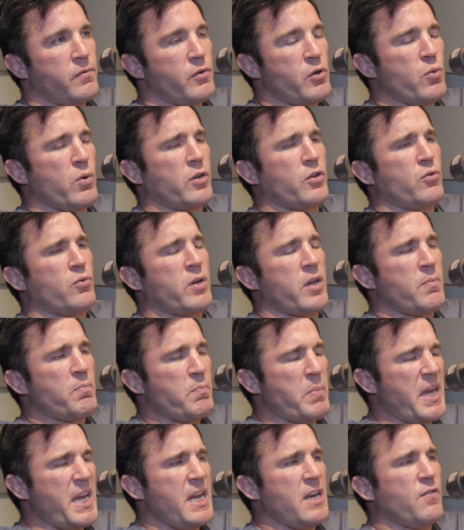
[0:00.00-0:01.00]
you want to
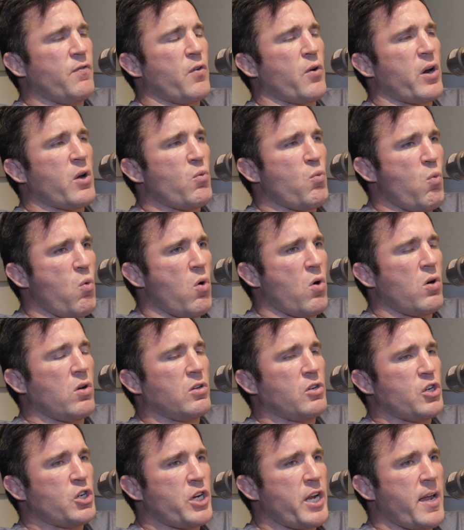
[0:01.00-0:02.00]
compete for a
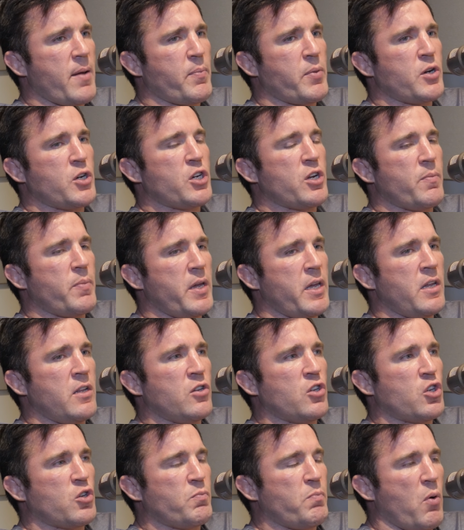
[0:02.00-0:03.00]
world championship
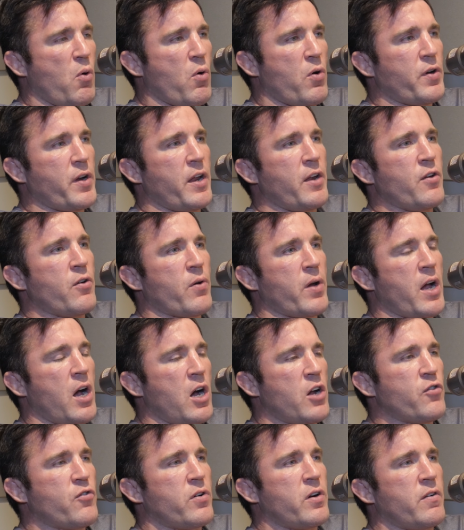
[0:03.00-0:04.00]
in sport, and you're a
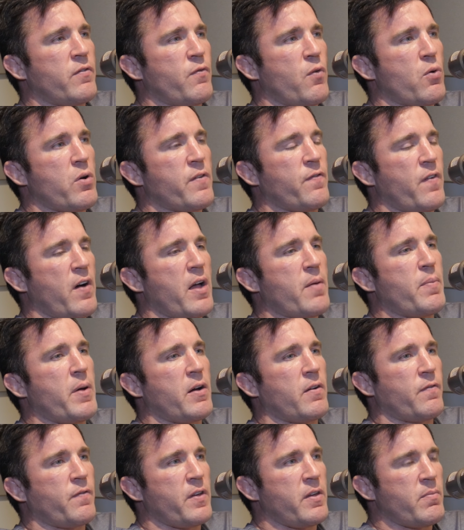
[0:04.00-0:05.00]
one forty-five
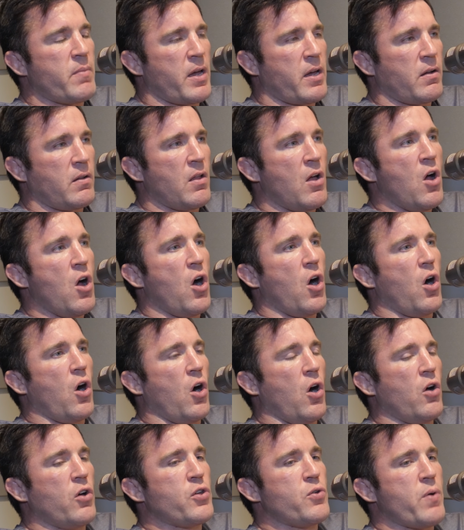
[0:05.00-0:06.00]
pound female,
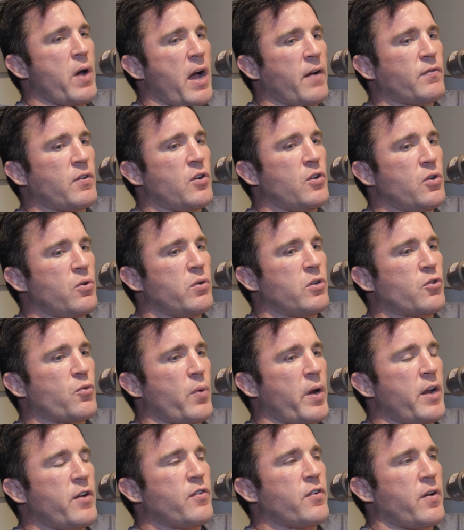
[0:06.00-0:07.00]
all you have to do is
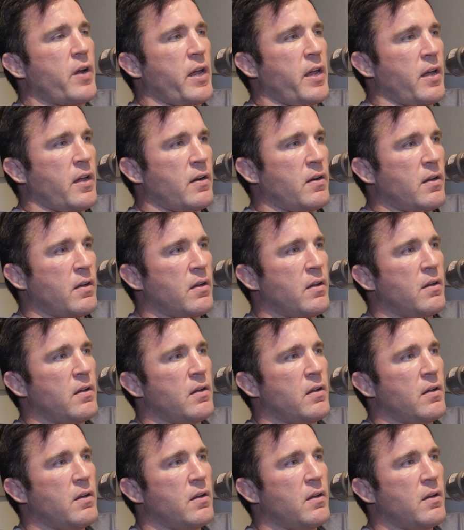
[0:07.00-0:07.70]
raise your hand